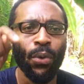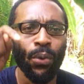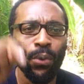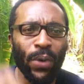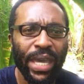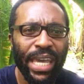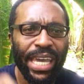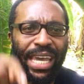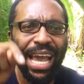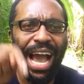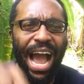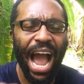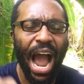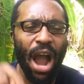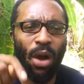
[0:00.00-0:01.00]
we
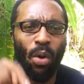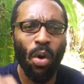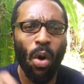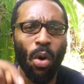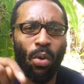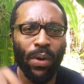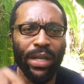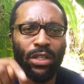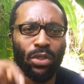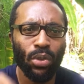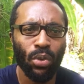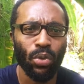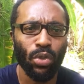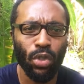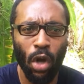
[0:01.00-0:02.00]
are going
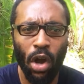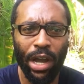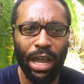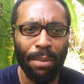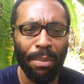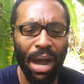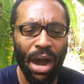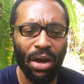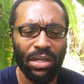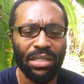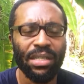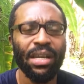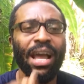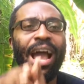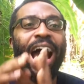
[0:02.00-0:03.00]
to talk about
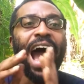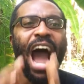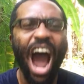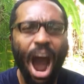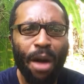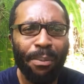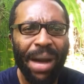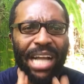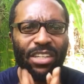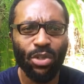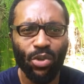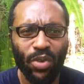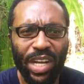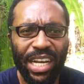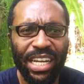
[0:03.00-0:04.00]
how
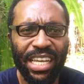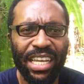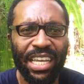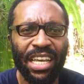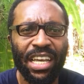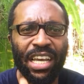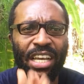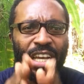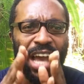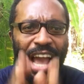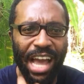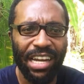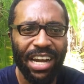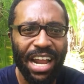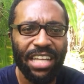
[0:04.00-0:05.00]
much really
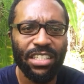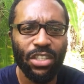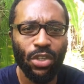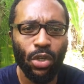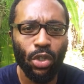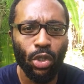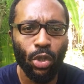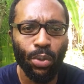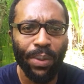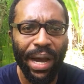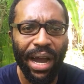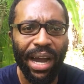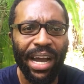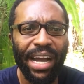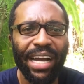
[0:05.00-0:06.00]
Headless
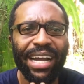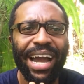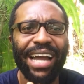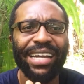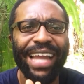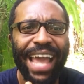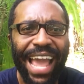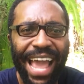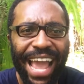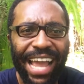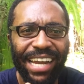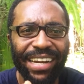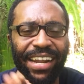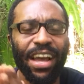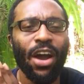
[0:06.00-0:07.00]
YouTuber can
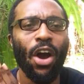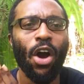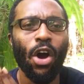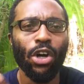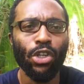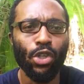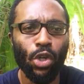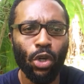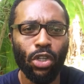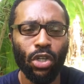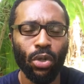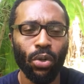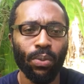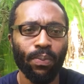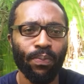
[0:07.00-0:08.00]
earn on
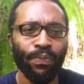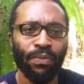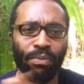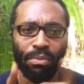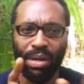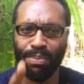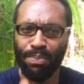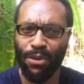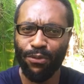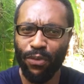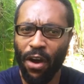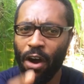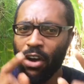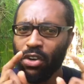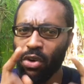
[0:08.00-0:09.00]
YouTube. But
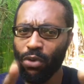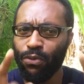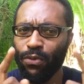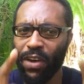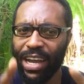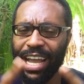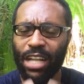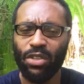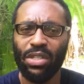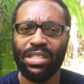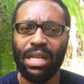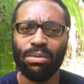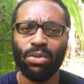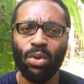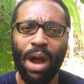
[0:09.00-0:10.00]
before, don't forget to
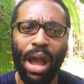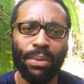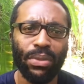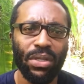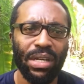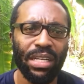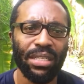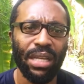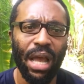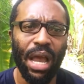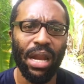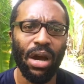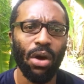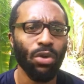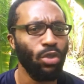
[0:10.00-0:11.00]
subscribe to the
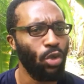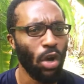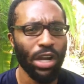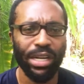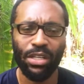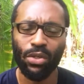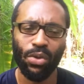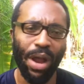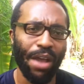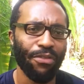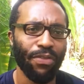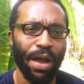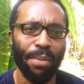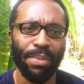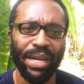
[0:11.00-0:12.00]
channel, join the Strive
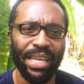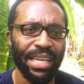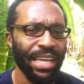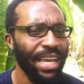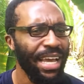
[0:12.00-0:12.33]
family,